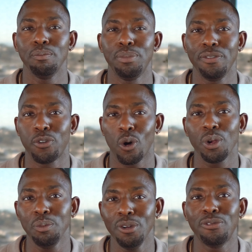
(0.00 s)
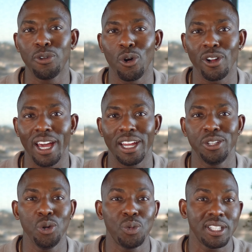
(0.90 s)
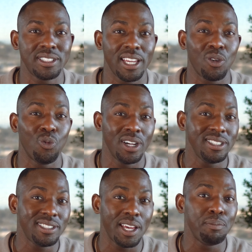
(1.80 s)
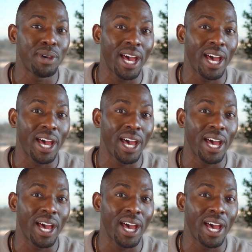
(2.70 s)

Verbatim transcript: Before we move forward, I do want to take one step